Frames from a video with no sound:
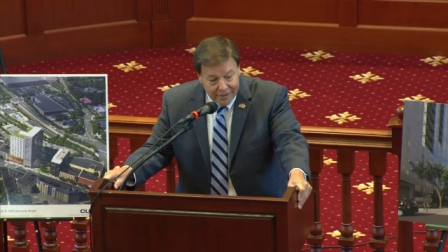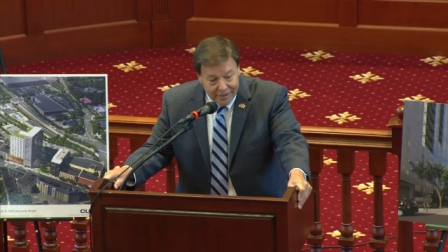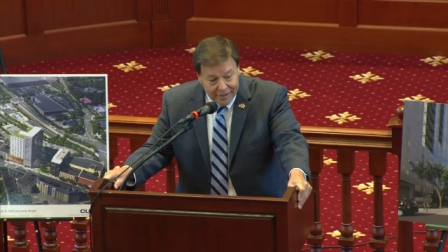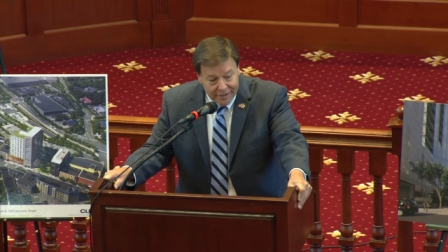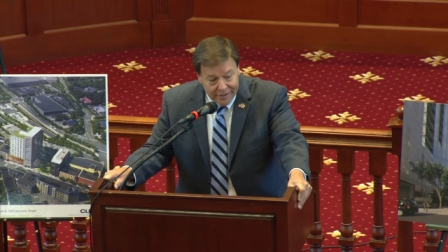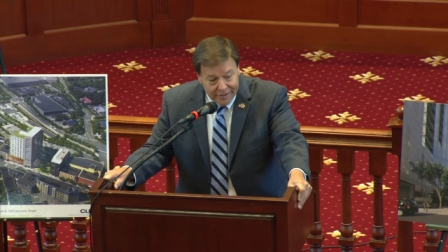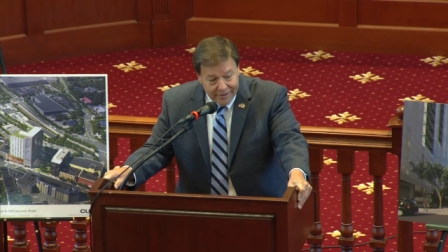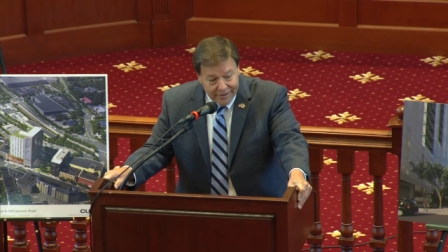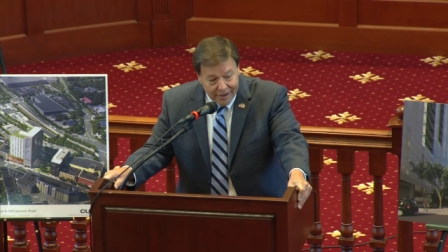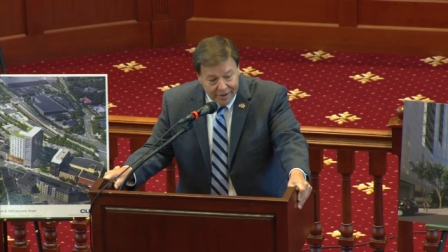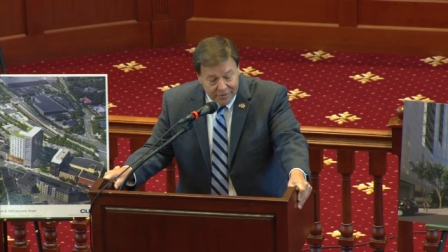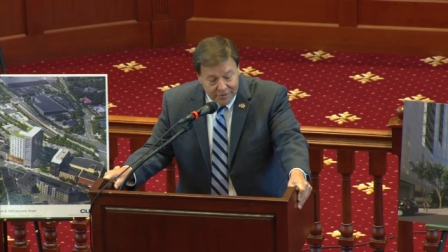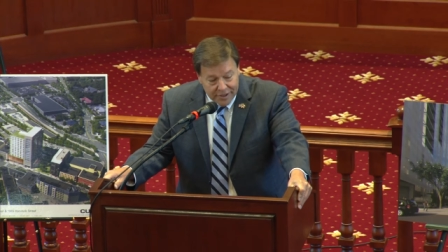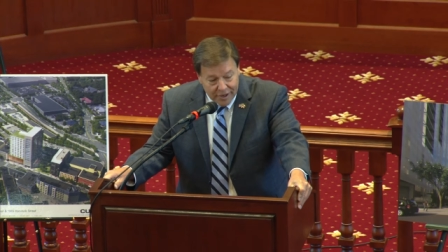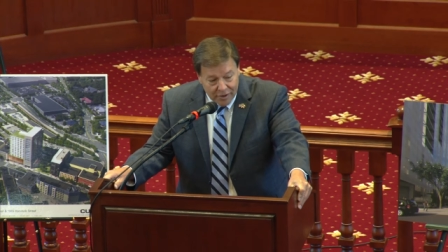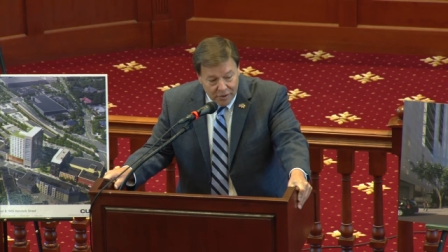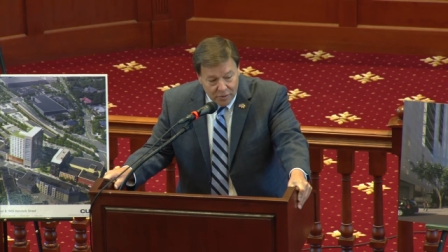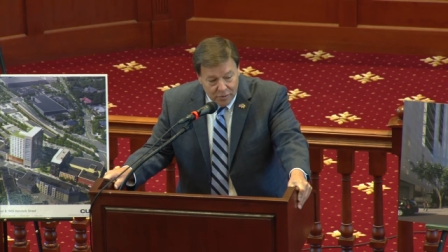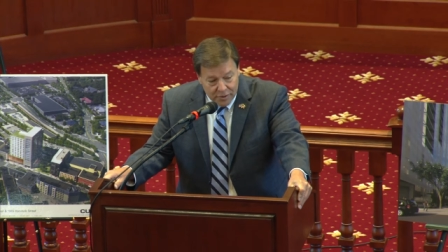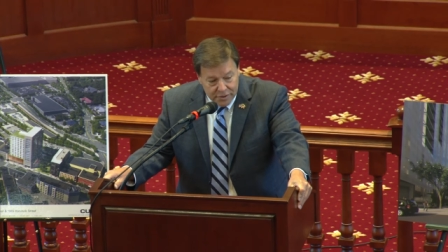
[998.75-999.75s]
in
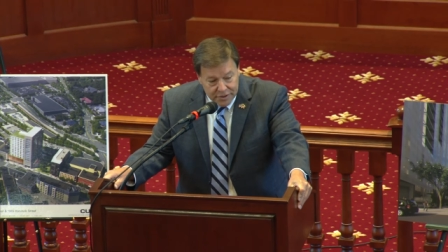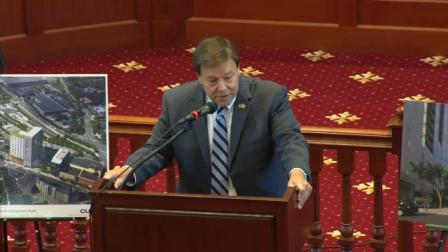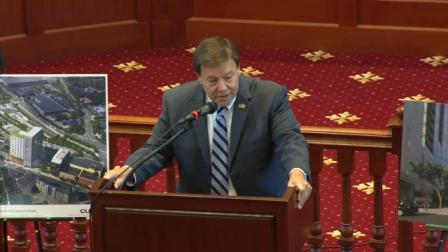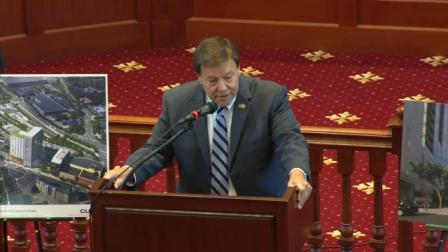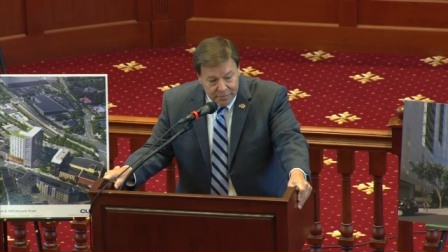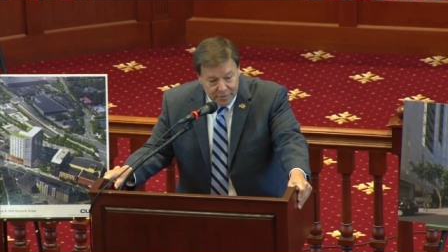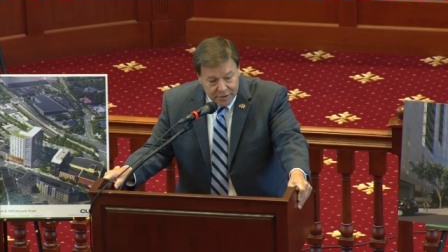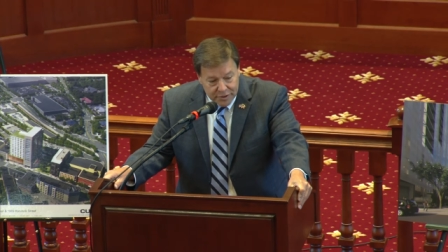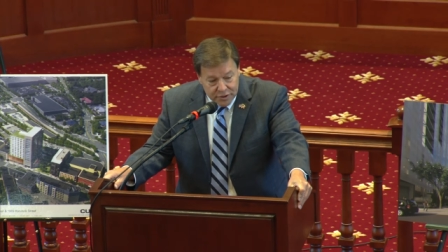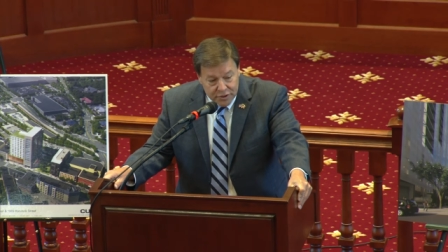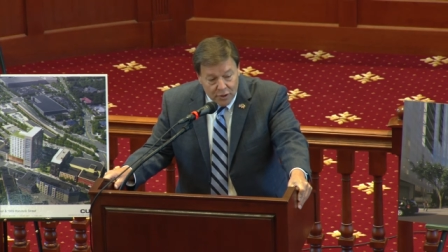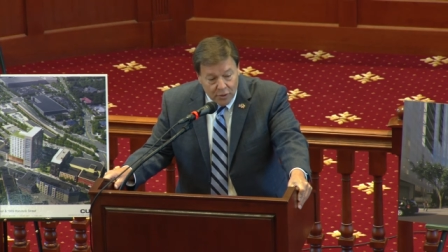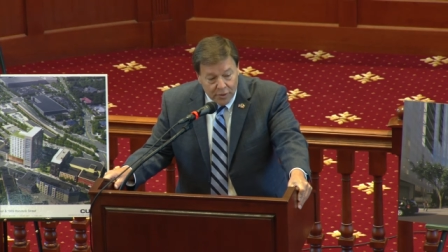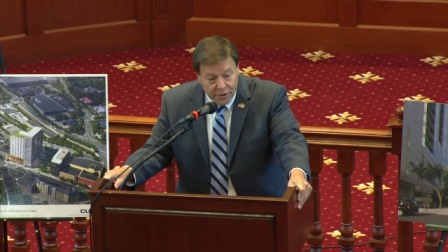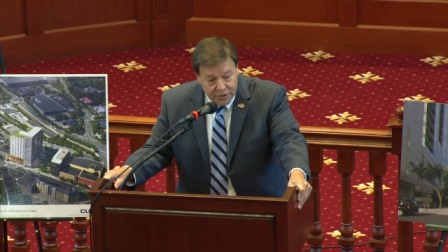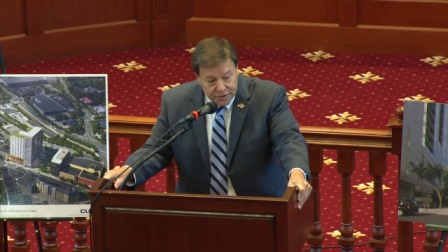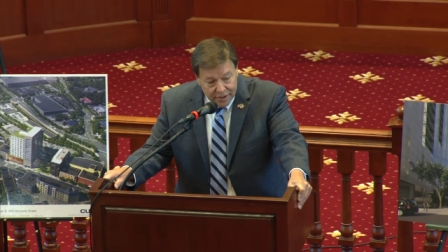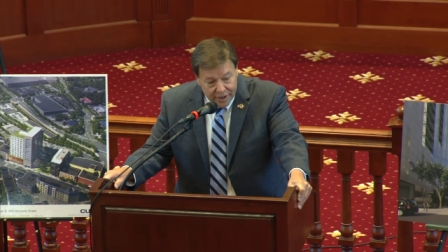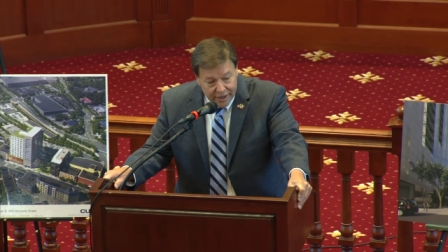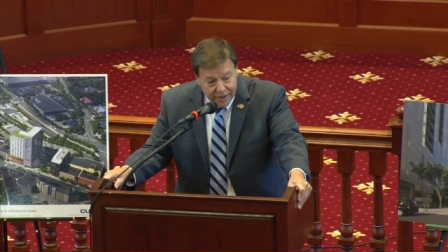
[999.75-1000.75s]
downtown Quincy, but
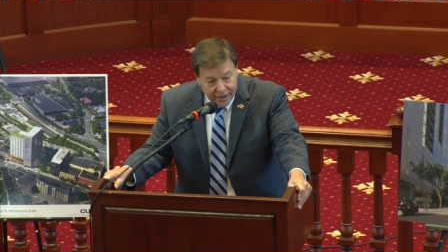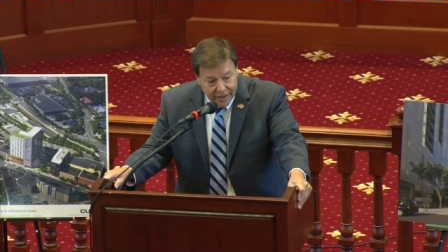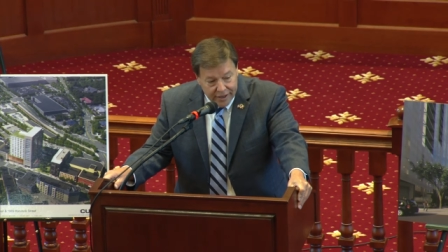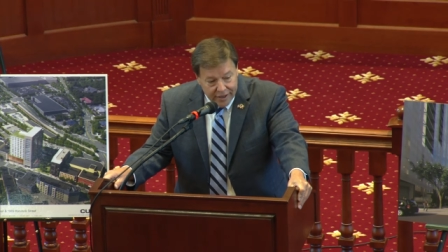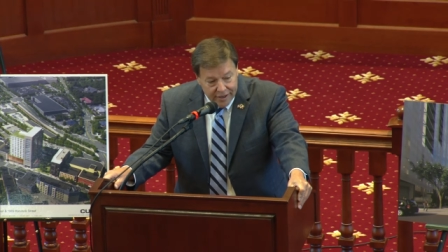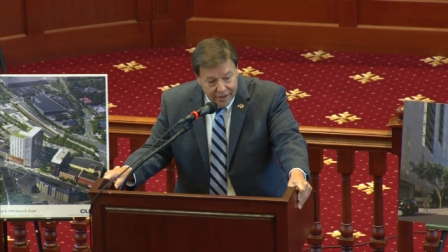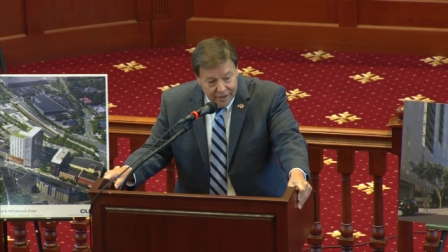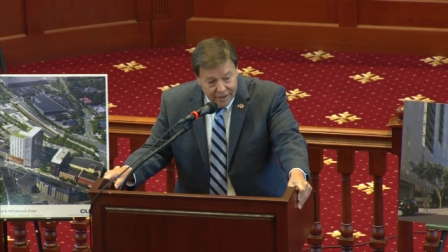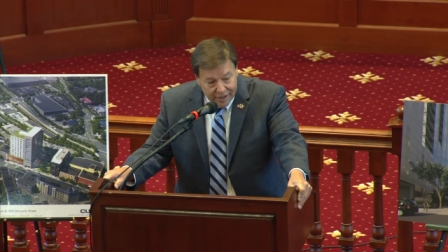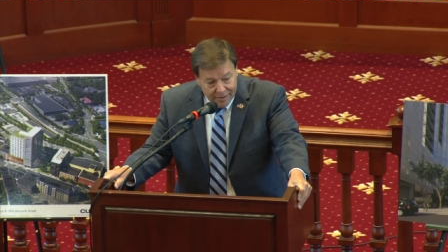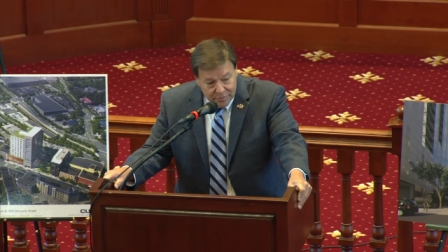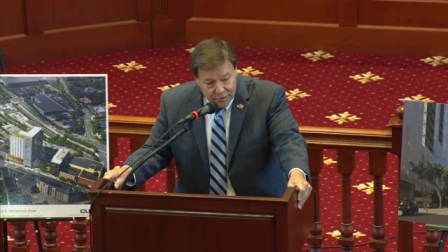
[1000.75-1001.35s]
so exciting.